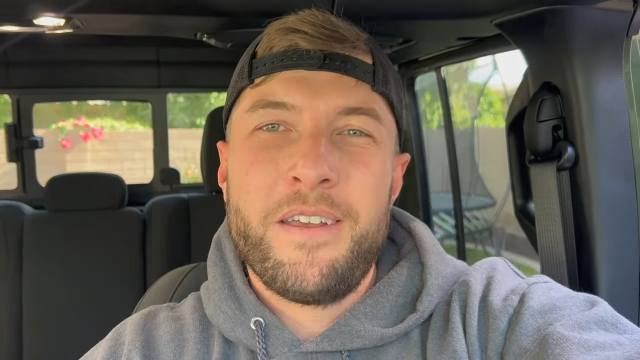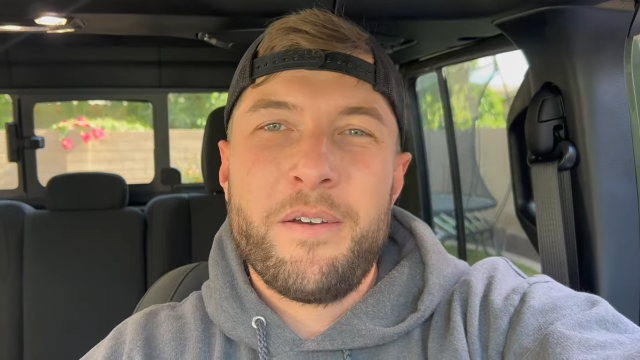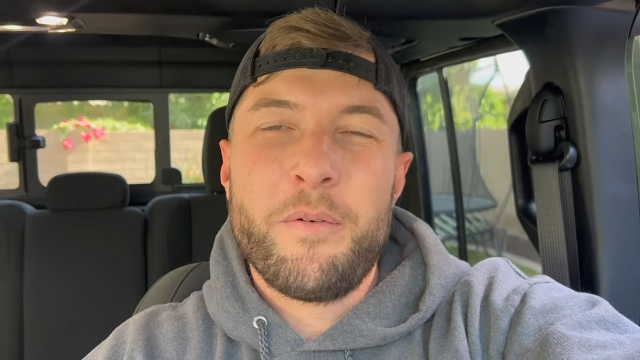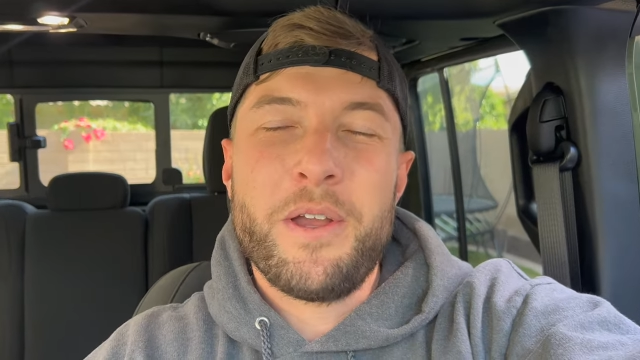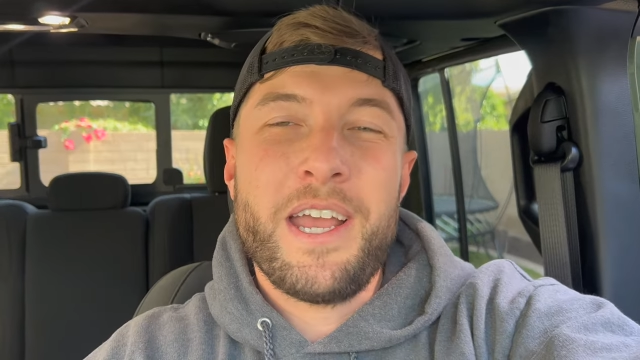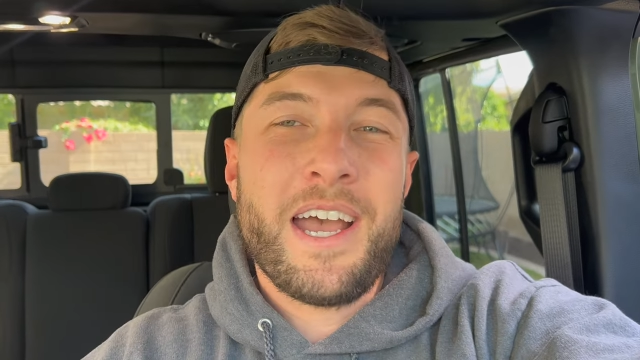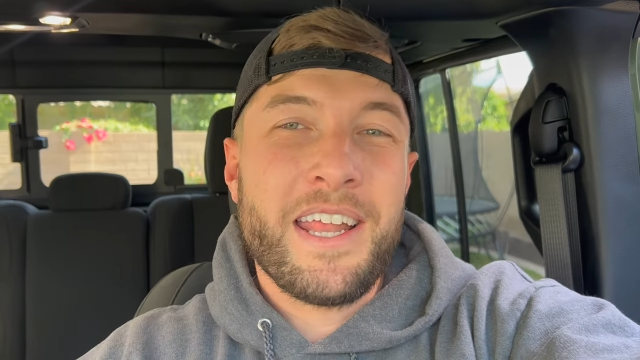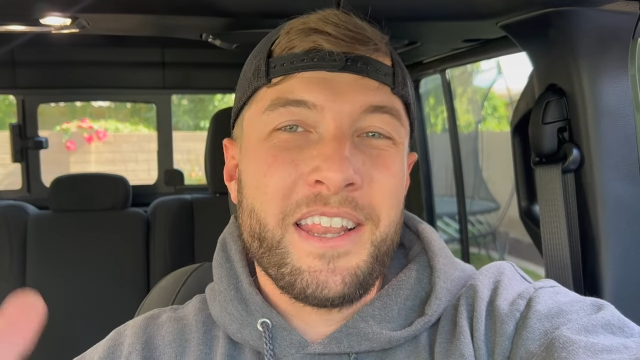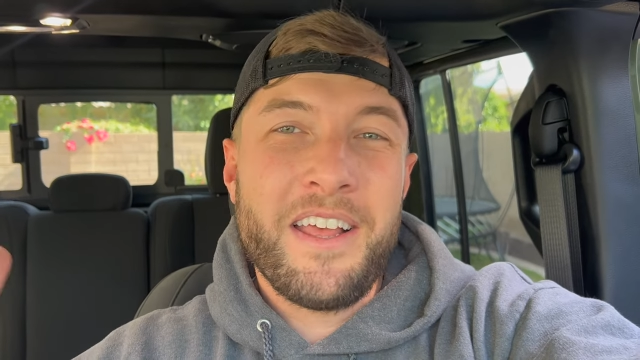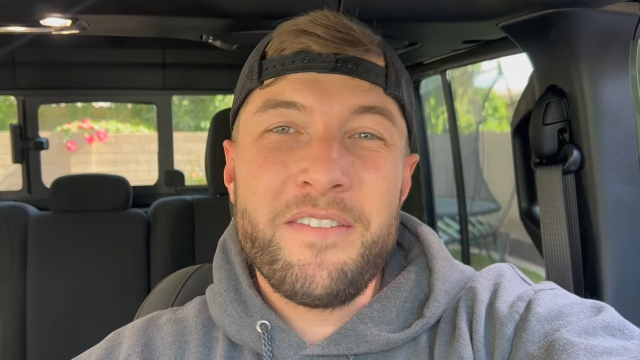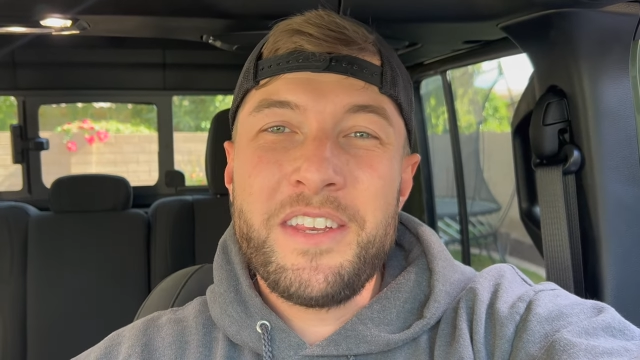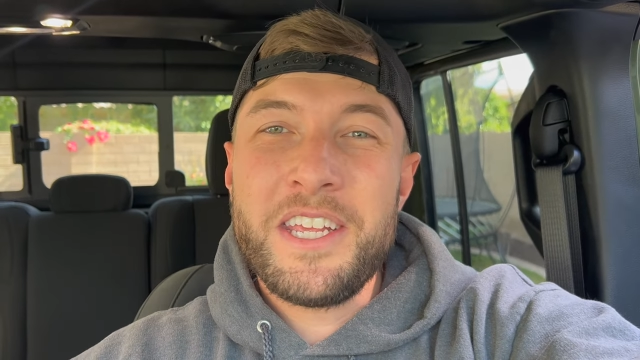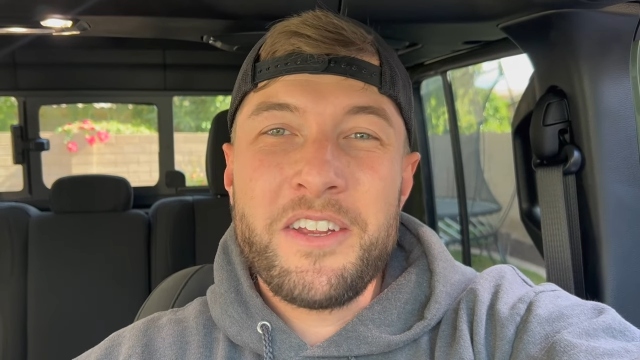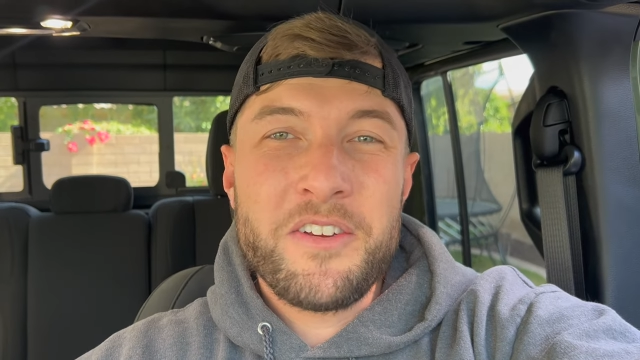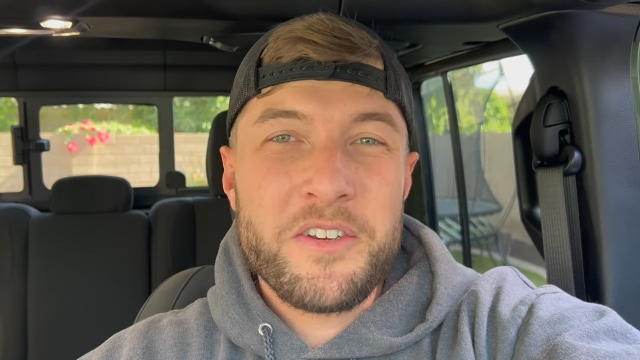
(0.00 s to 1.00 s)
Well, yeah, I'd love to
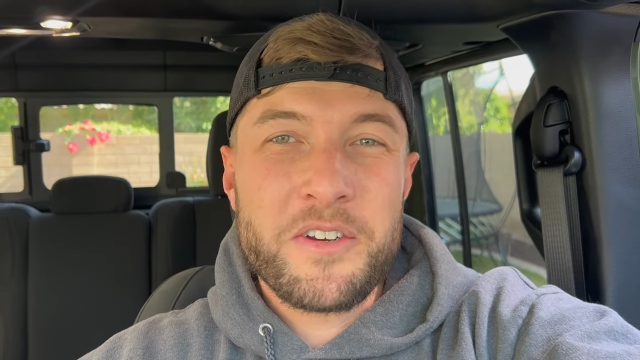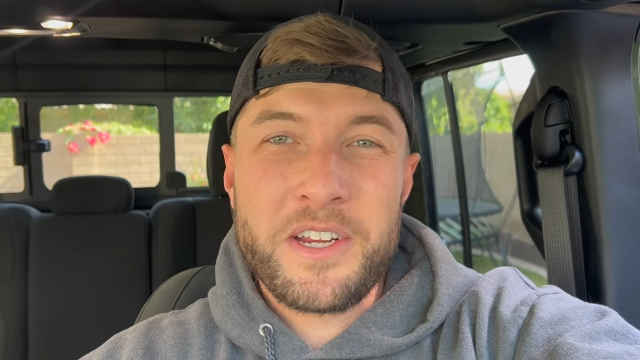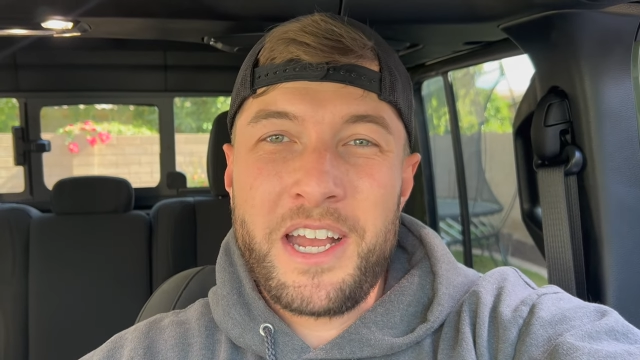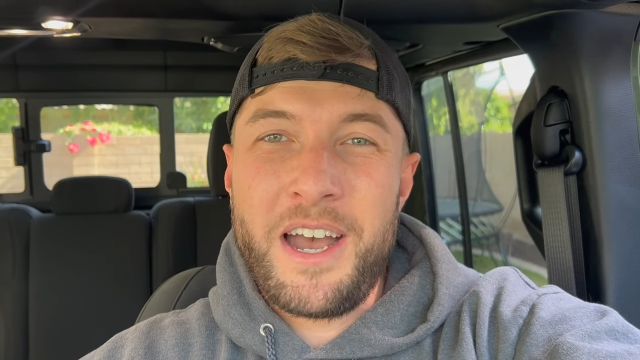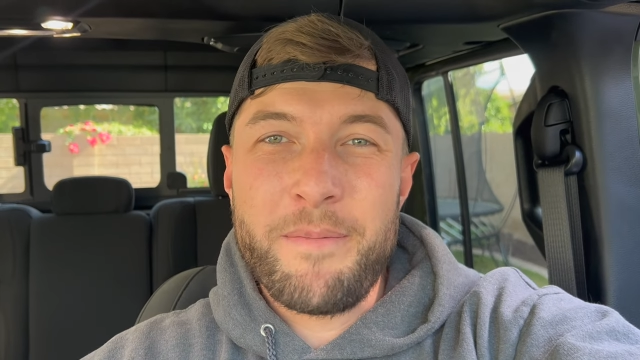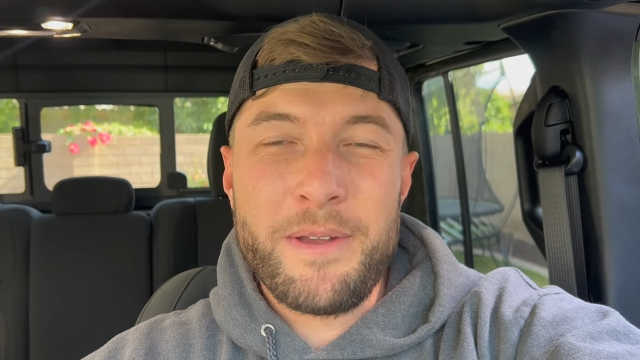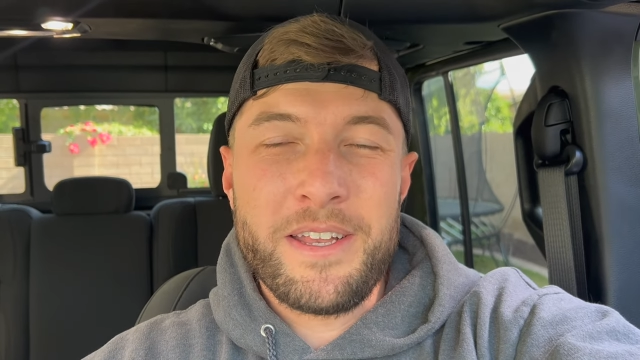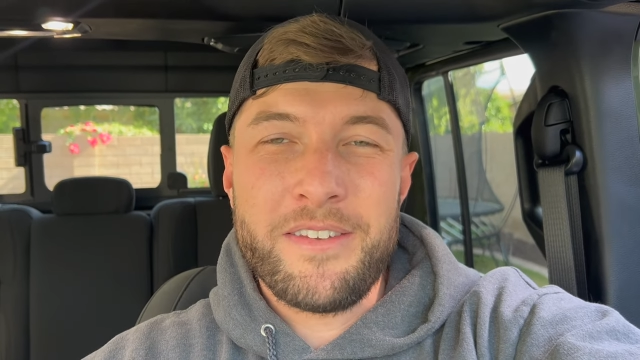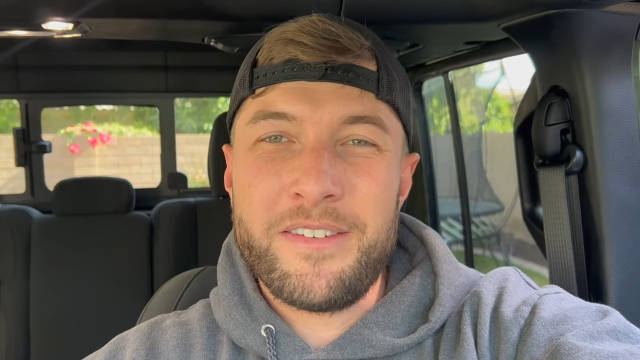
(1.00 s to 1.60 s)
hear your comments.